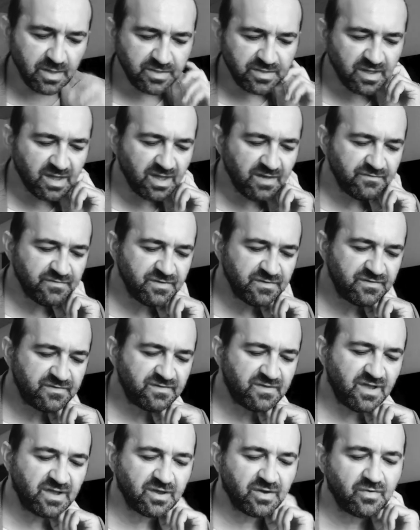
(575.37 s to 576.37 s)
They have this
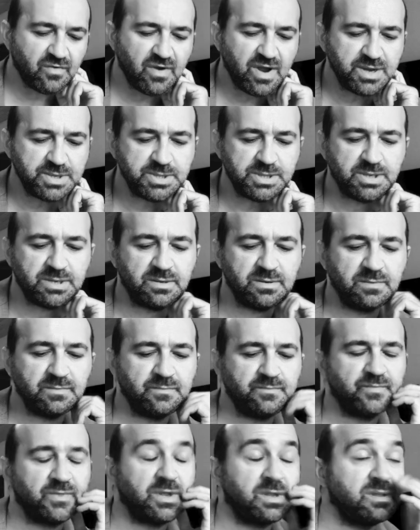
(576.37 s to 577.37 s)
digression,
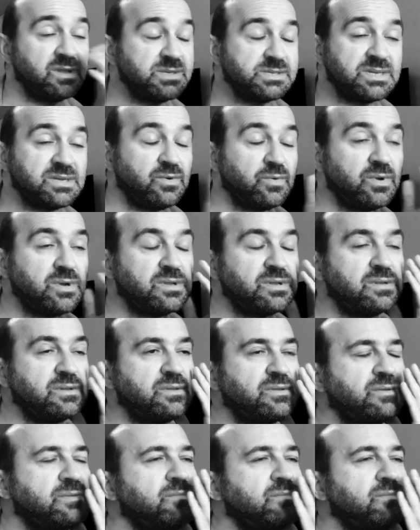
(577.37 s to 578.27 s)
and they say, well,